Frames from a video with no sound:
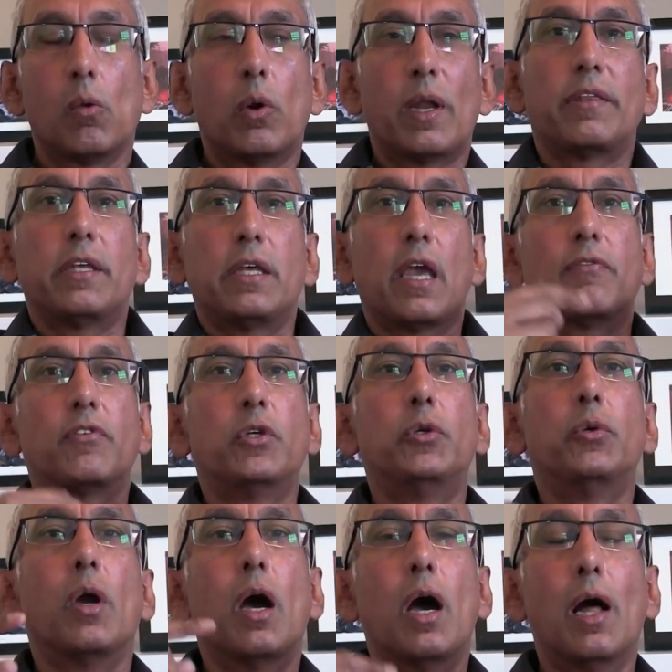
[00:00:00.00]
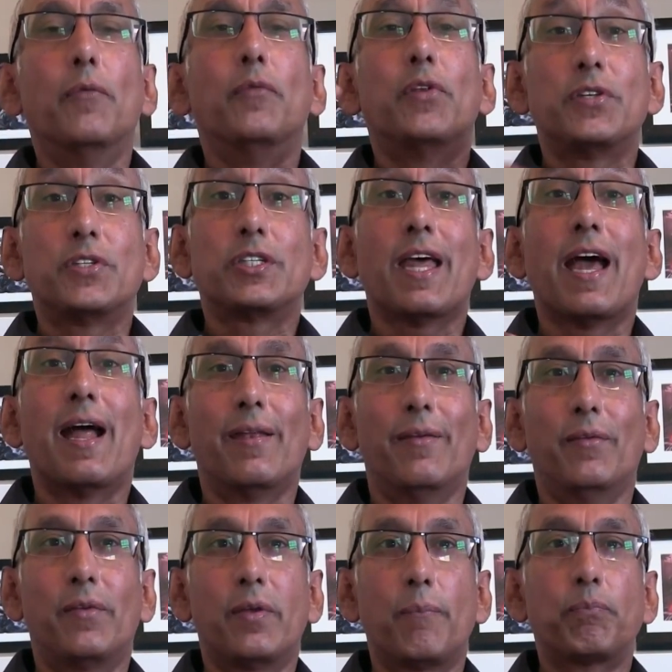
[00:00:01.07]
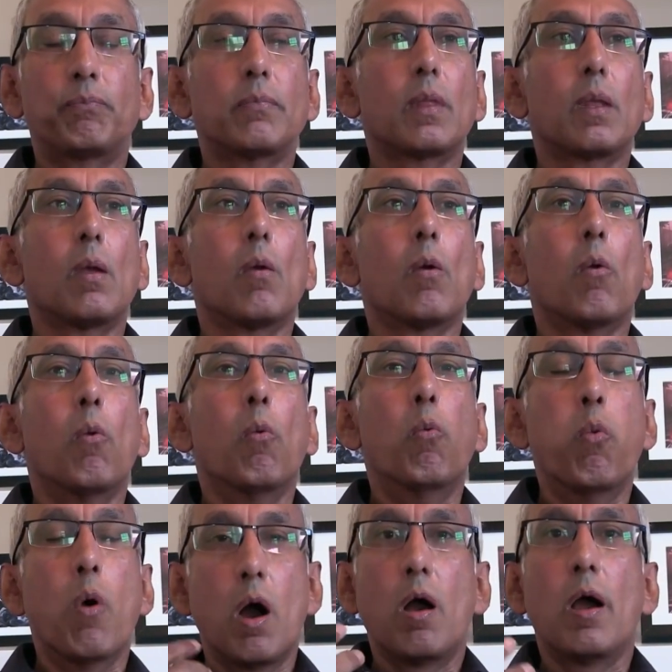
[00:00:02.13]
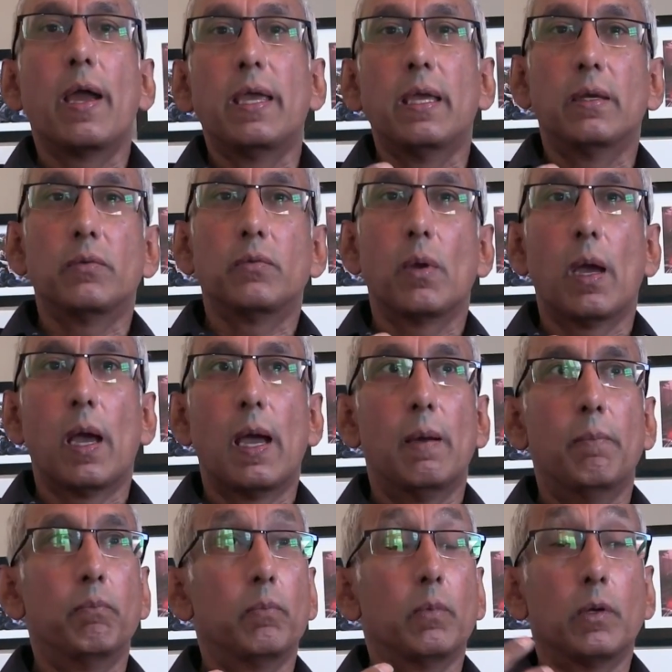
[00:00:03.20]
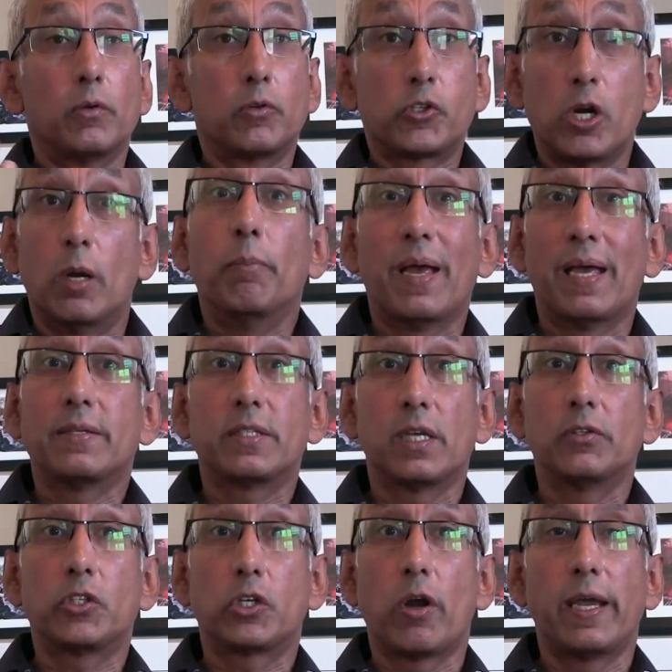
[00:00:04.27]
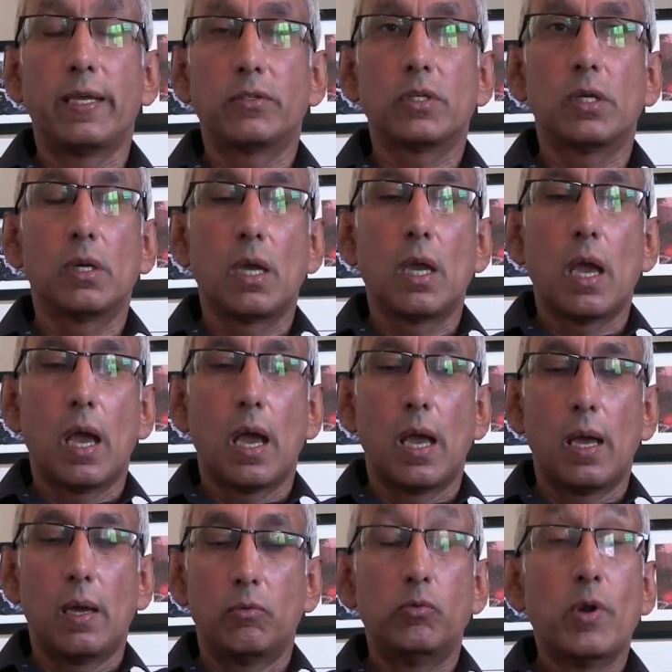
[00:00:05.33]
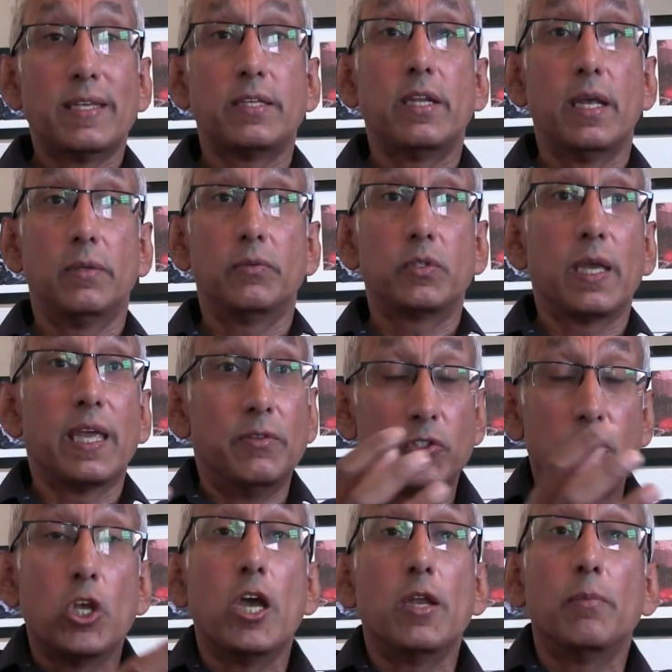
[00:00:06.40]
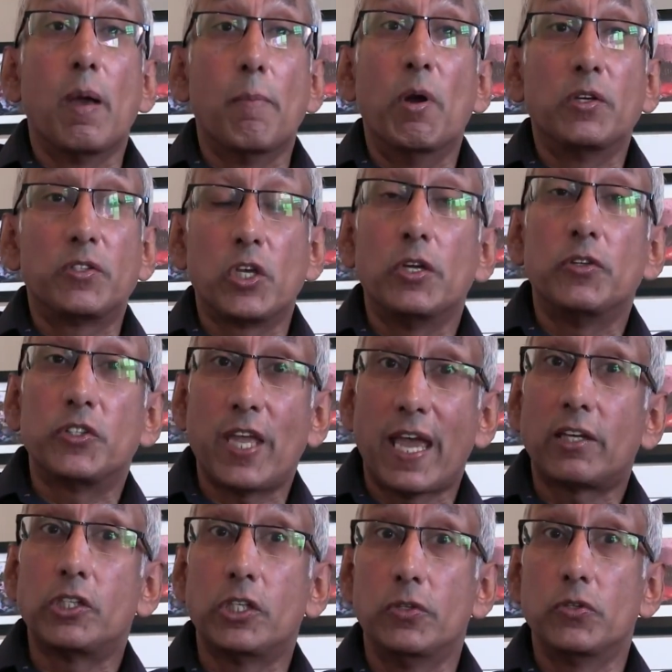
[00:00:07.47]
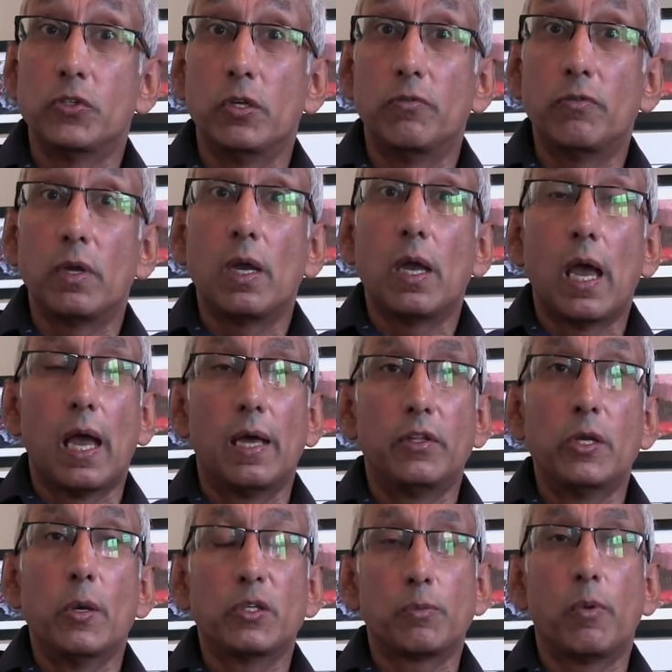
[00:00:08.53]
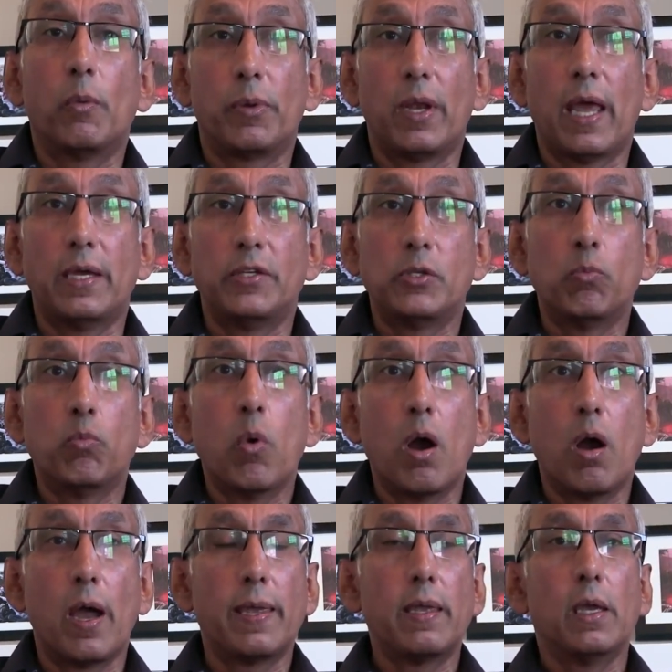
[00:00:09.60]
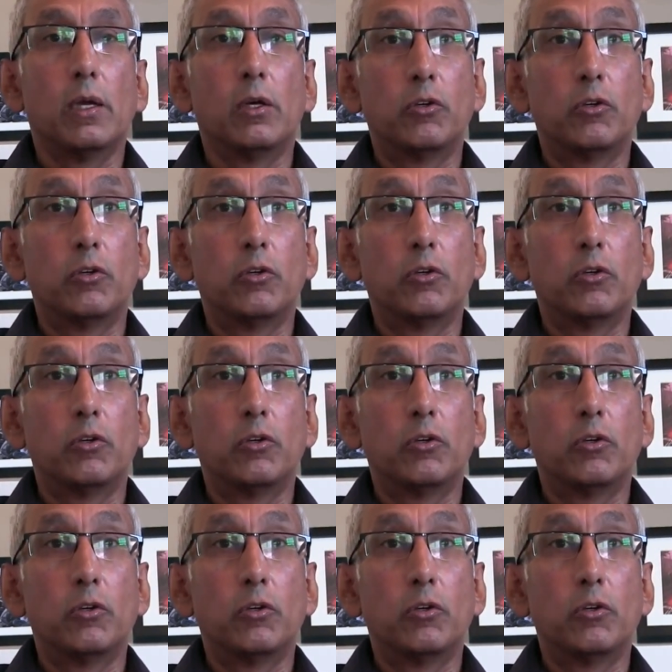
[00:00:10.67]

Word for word: Well, I think you have to understand why um, Trump has such great uh, resonance in certain, among certain sections of uh, the U S population, why